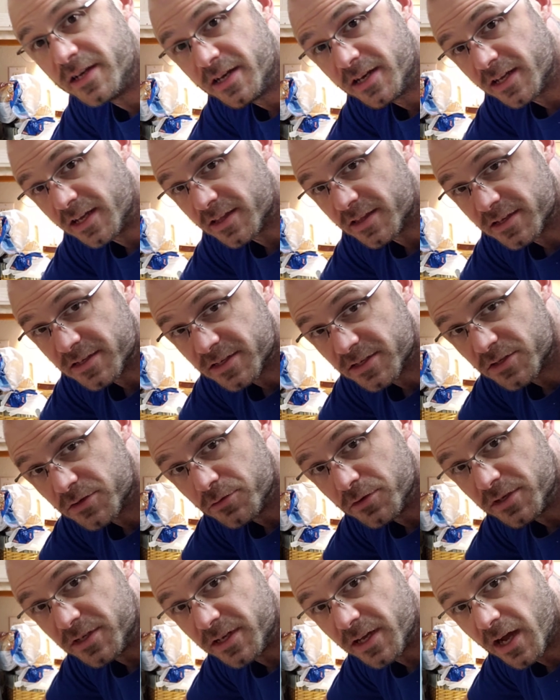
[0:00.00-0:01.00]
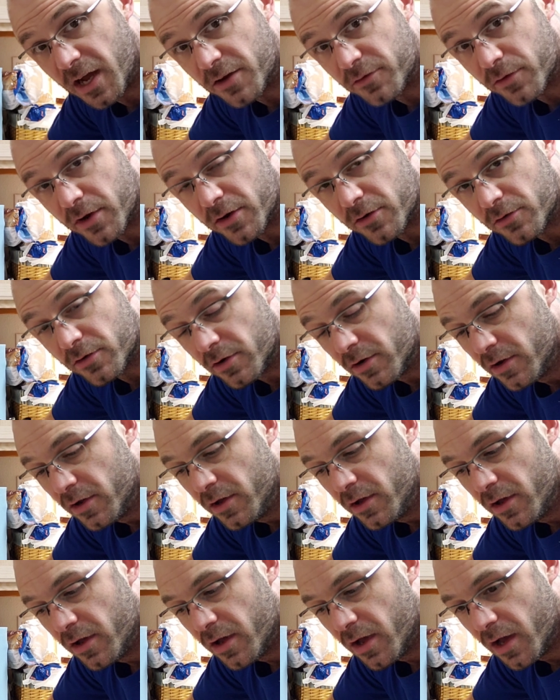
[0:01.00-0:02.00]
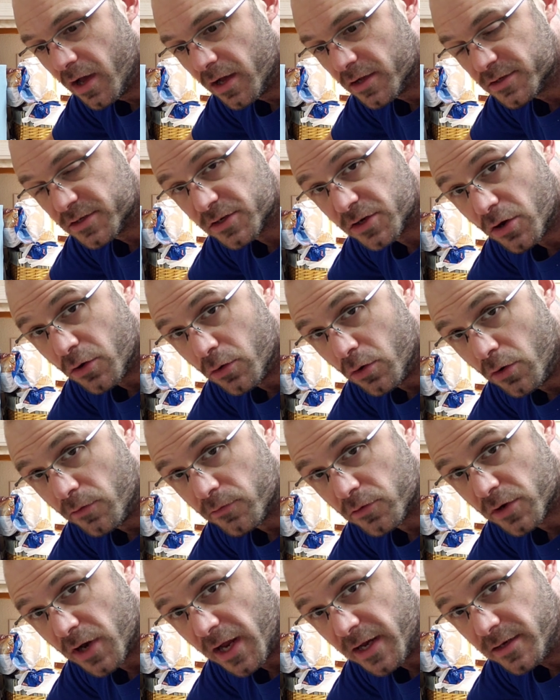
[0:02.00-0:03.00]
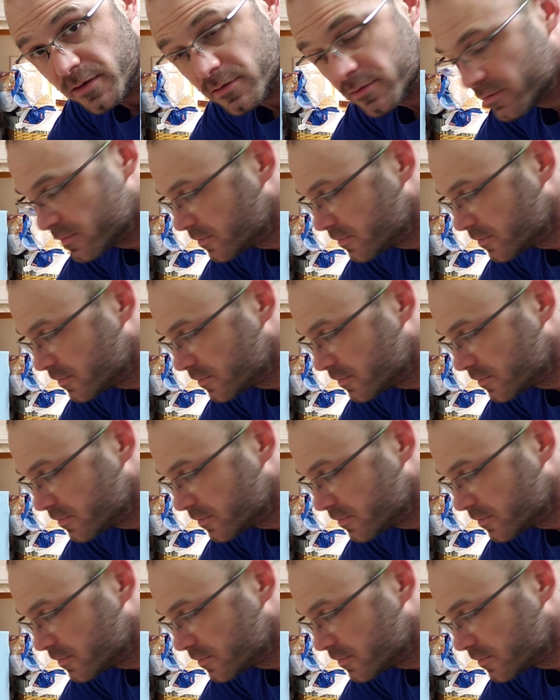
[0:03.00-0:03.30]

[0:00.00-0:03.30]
need to get this into a dehydrator to go overnight.